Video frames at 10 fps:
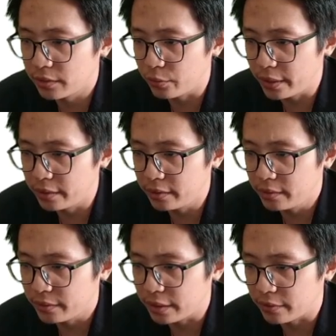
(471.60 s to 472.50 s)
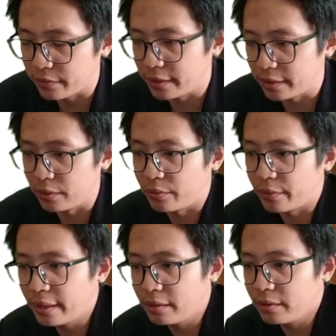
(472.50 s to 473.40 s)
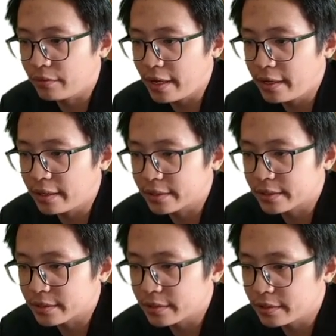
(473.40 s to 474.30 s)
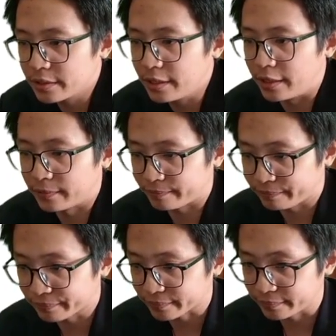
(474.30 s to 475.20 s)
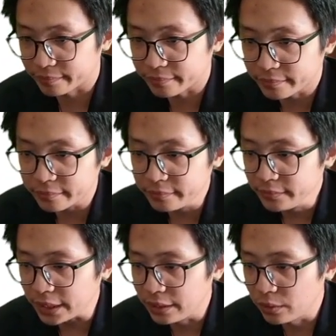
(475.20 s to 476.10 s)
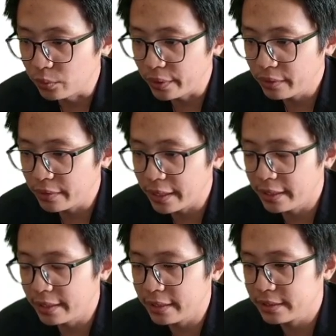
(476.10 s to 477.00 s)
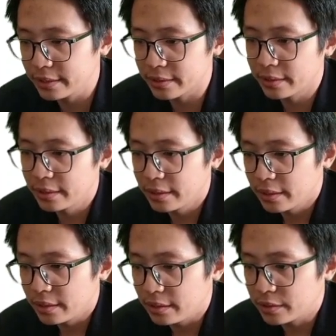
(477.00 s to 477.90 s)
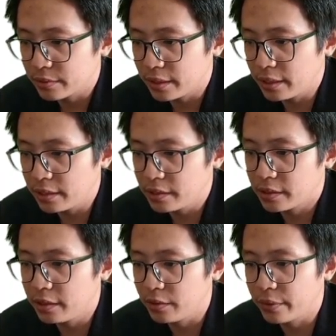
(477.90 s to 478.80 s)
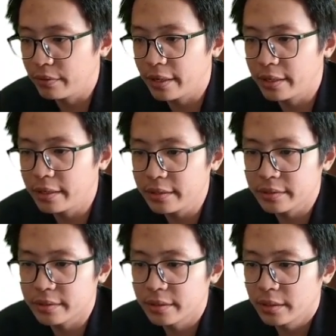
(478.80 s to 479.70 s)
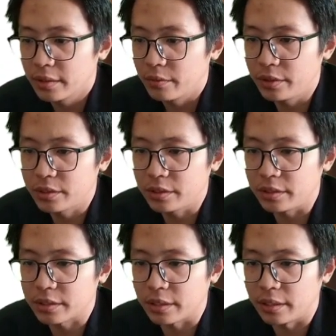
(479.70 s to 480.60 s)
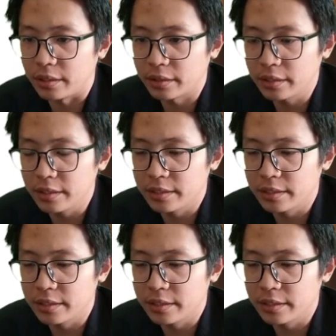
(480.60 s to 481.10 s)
wheel, the wheel radius, isn't it? The wheel radius, this one, yeah, the wheel radius, which is 30